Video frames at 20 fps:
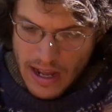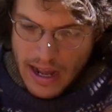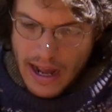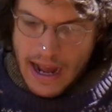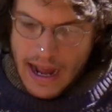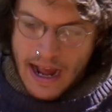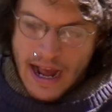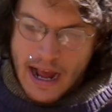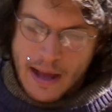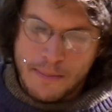
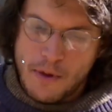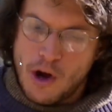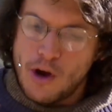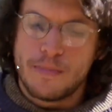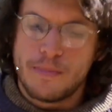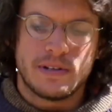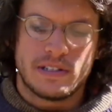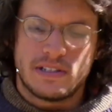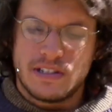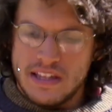I'm
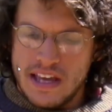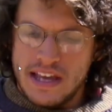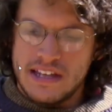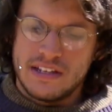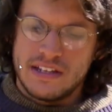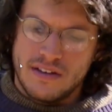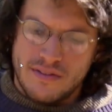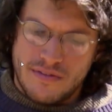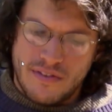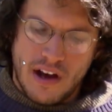open to the
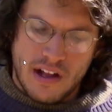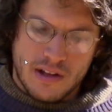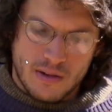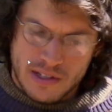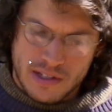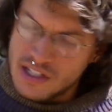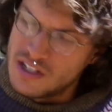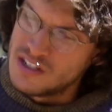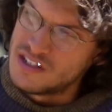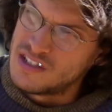idea of following her